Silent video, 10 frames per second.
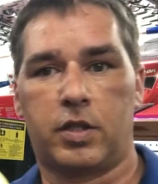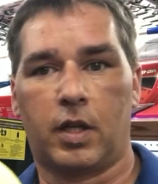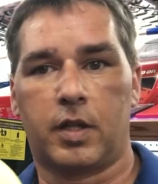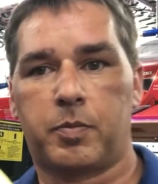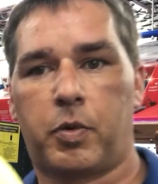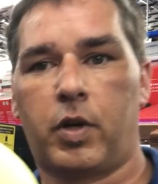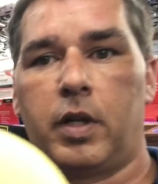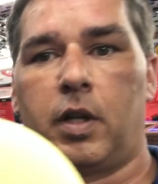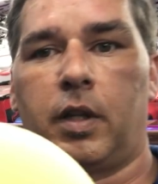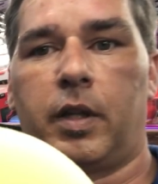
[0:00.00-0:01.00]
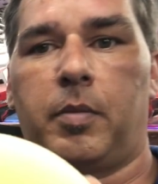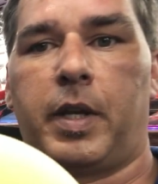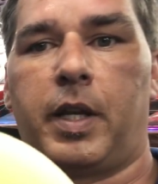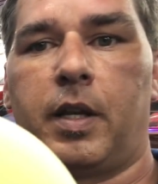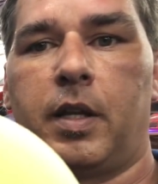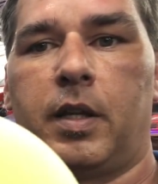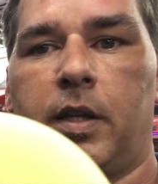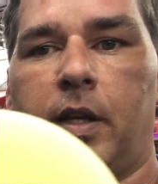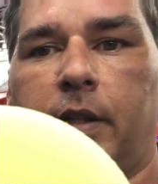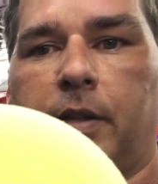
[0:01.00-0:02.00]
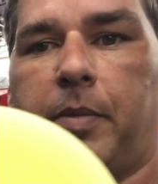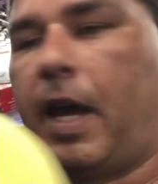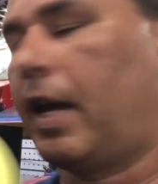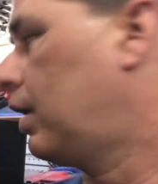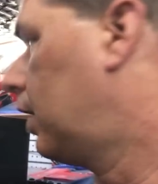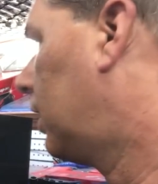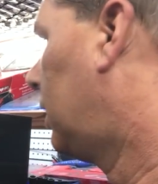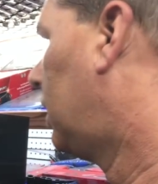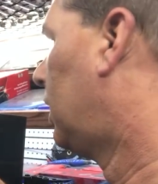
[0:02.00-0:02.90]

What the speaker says: Just put a little bit on the pad here.